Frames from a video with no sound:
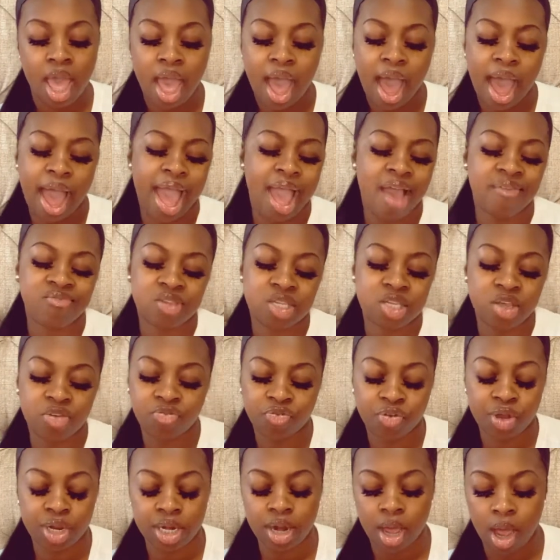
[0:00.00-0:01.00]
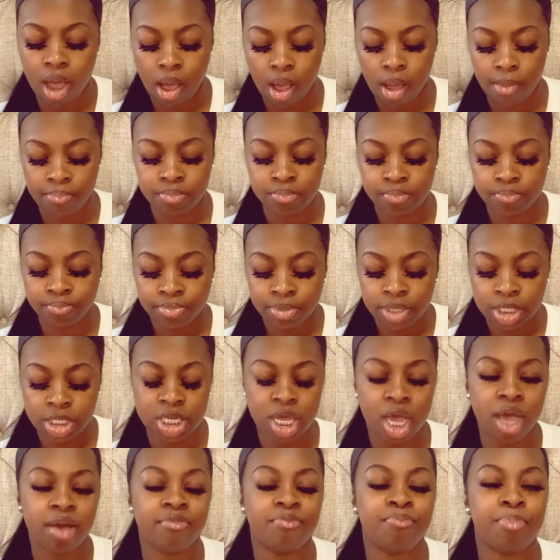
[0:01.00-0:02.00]
I have different
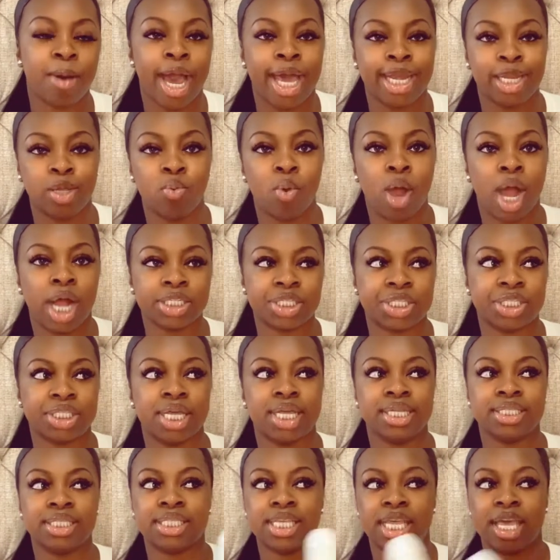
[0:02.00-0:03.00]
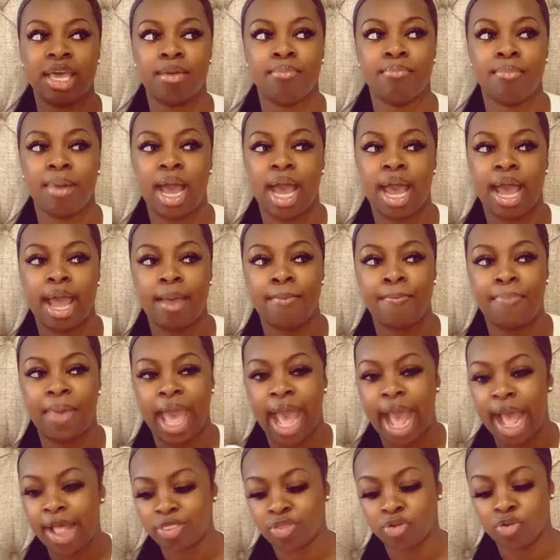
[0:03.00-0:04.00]
Dove body wash scents in my
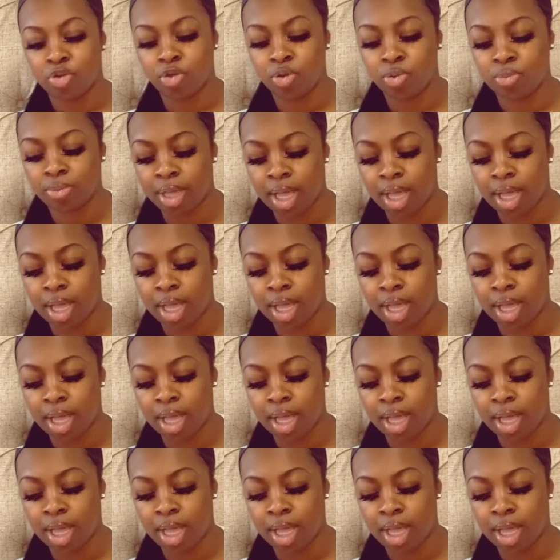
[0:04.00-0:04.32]
bathroom.